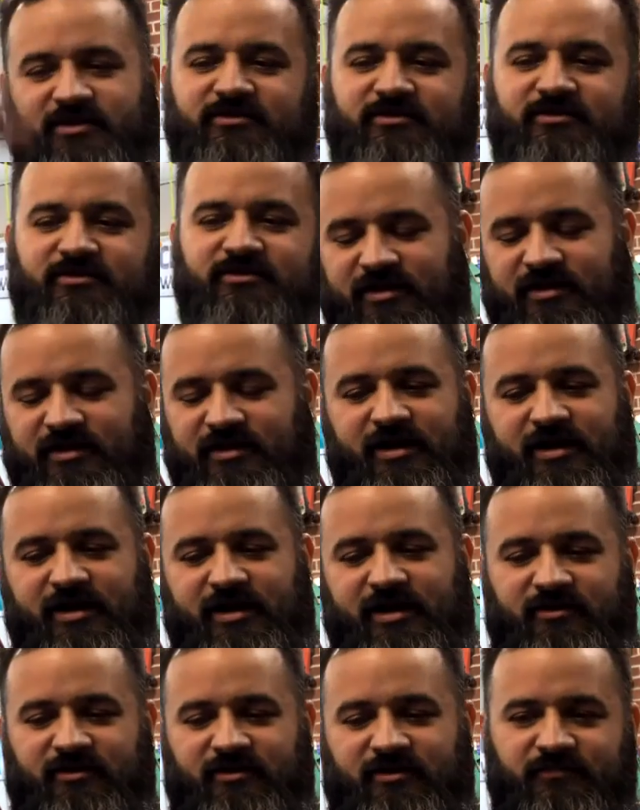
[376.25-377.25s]
And
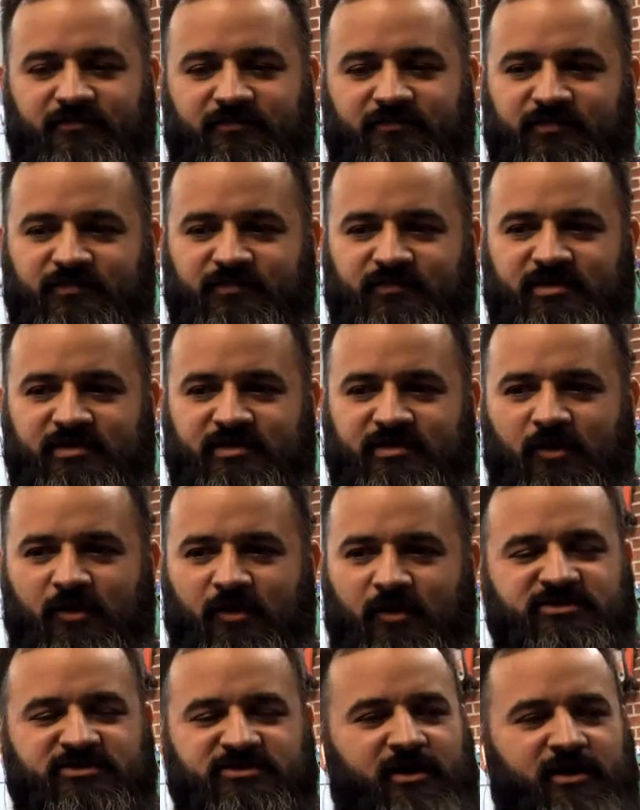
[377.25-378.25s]
I wasn't
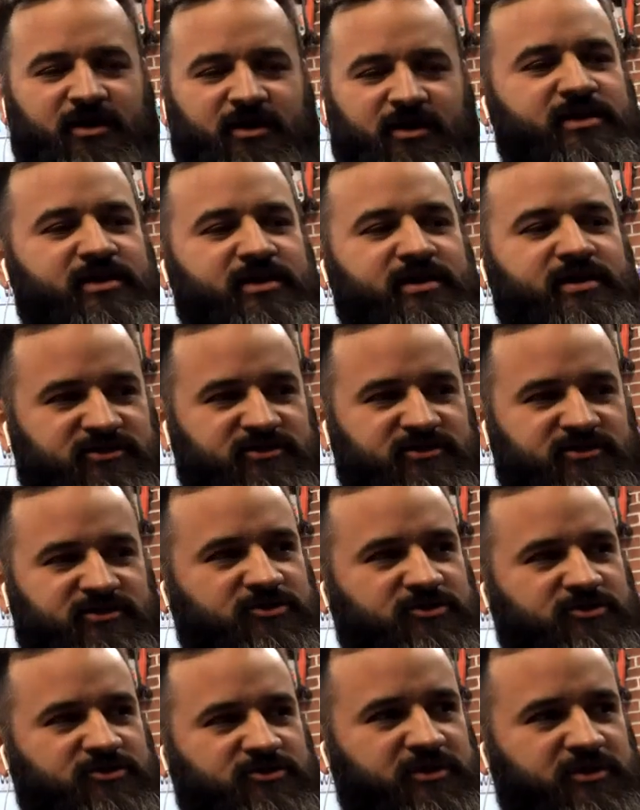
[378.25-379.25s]
on any kind of social
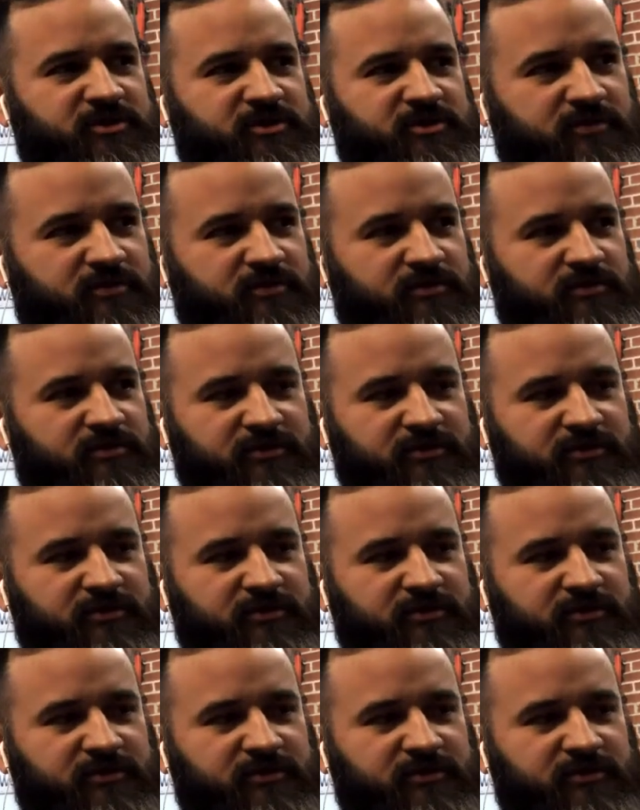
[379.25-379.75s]
media back then,